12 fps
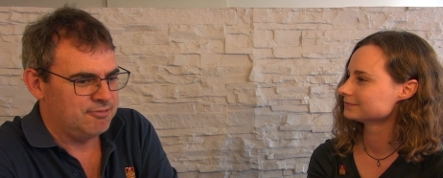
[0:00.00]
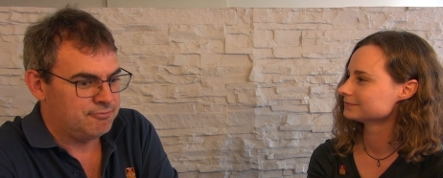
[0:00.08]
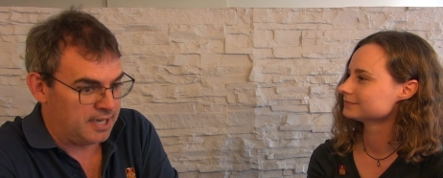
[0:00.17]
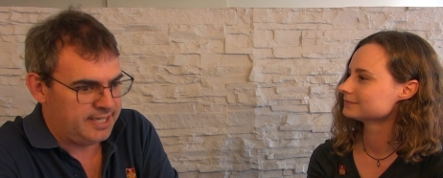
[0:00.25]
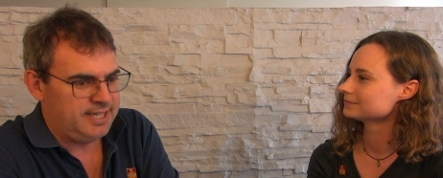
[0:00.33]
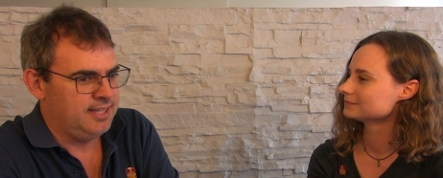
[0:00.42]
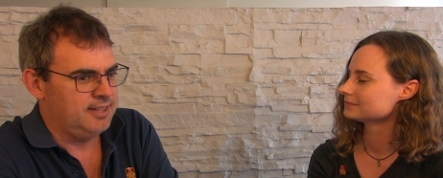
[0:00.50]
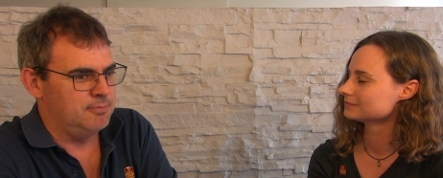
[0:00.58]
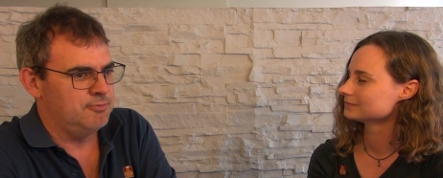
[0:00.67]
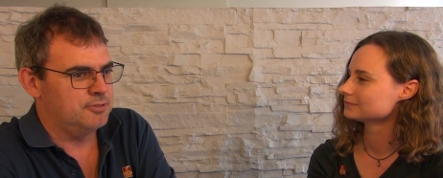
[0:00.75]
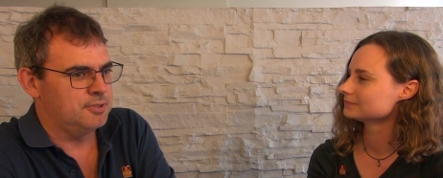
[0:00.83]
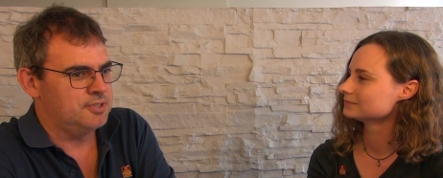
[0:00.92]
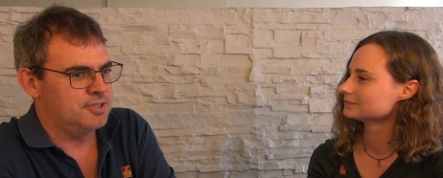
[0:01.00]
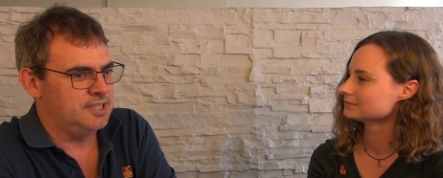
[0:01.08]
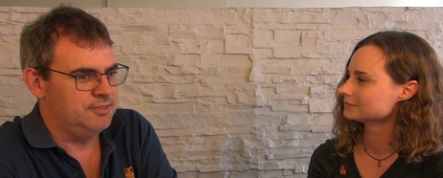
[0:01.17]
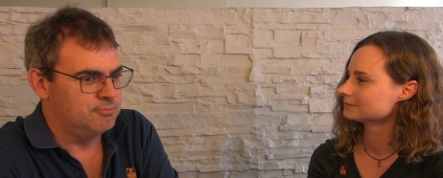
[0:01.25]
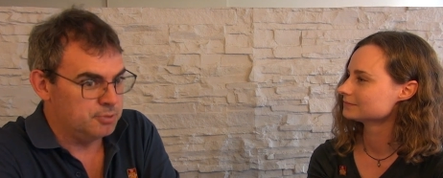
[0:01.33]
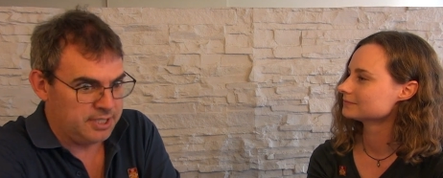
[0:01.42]
Speaker 1: finding them
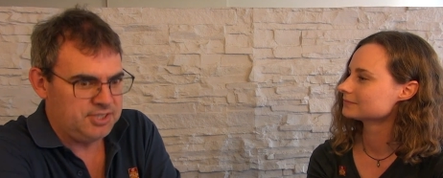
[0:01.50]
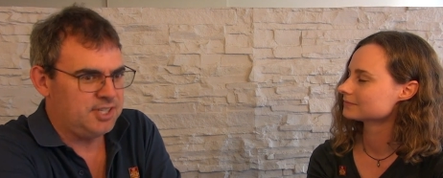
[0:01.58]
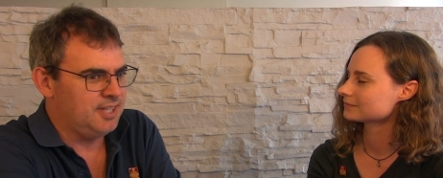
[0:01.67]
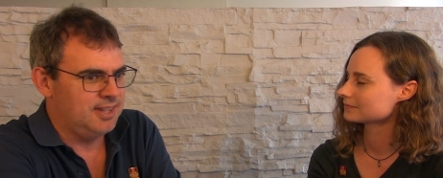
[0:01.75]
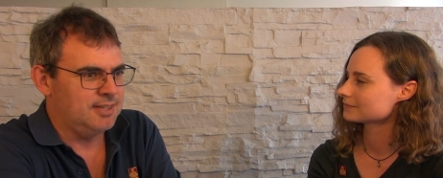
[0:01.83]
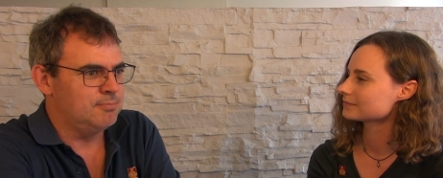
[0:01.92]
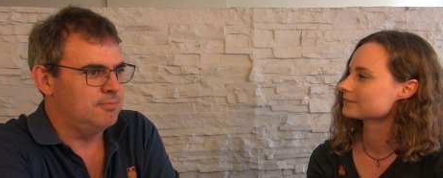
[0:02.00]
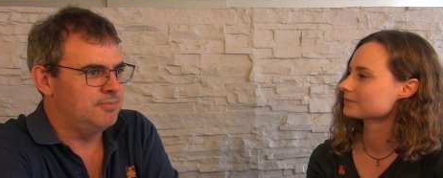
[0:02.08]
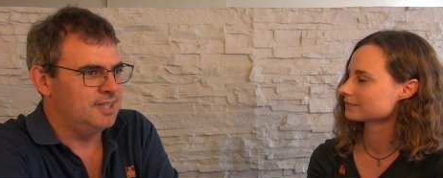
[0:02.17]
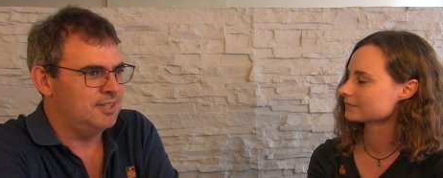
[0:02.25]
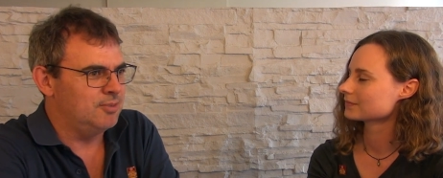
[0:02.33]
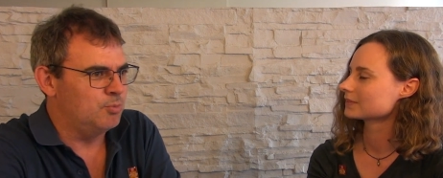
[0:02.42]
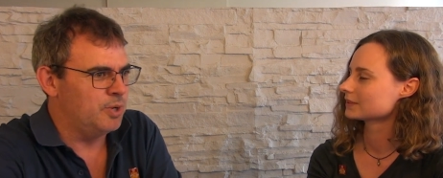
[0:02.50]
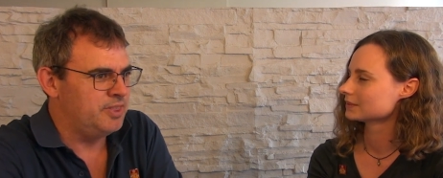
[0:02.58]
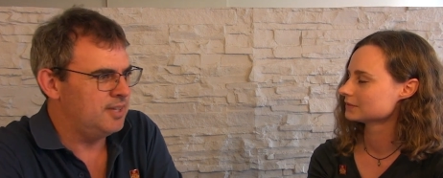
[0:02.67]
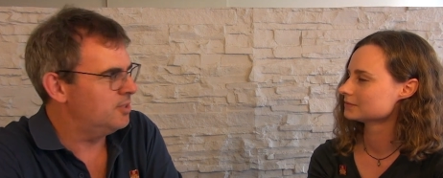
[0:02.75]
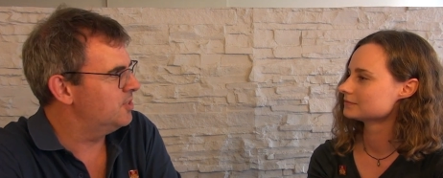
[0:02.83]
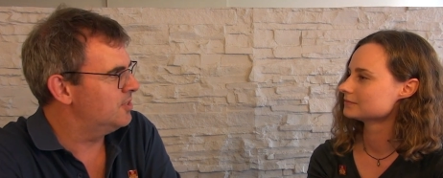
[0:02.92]
firstly, reaching them when
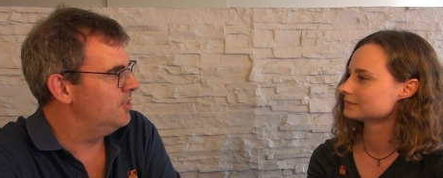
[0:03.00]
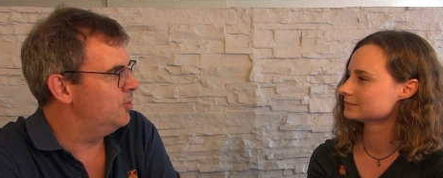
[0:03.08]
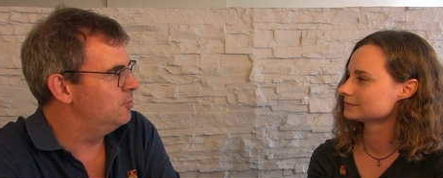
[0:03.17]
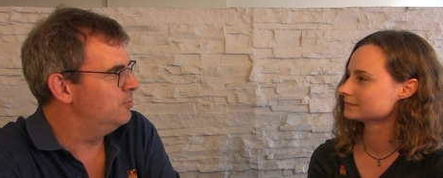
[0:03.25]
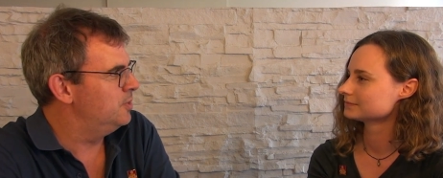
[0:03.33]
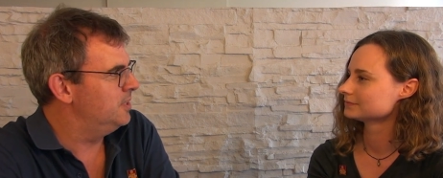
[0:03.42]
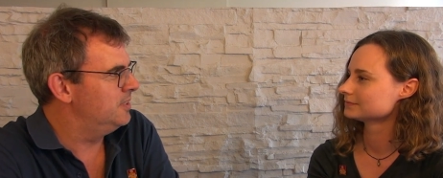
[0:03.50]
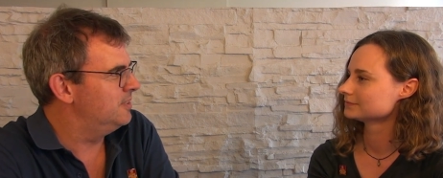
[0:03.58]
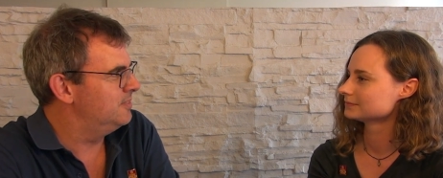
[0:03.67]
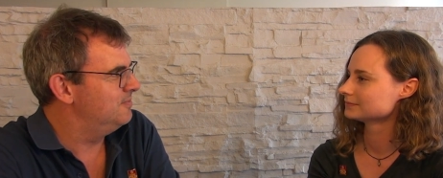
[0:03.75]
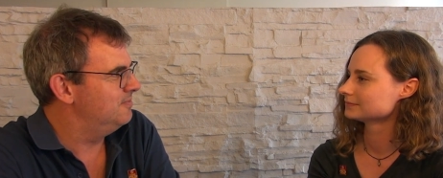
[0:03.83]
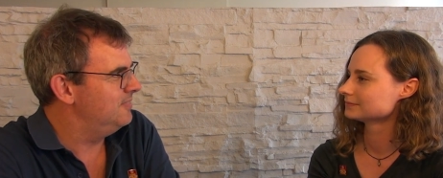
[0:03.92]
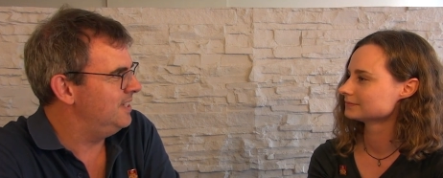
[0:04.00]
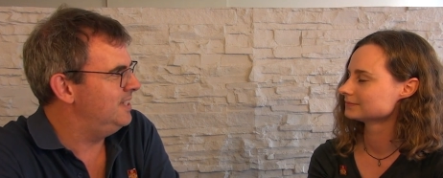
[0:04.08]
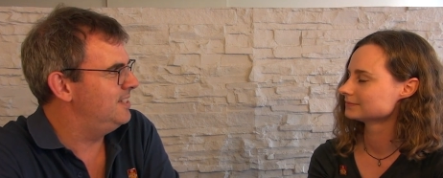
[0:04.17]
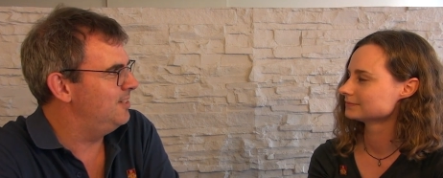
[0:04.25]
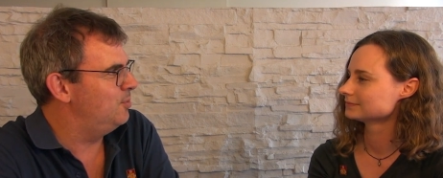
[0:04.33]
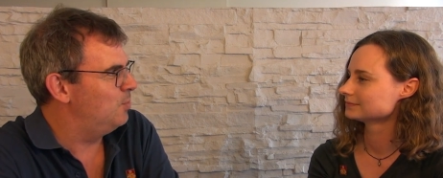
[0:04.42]
there is no real easy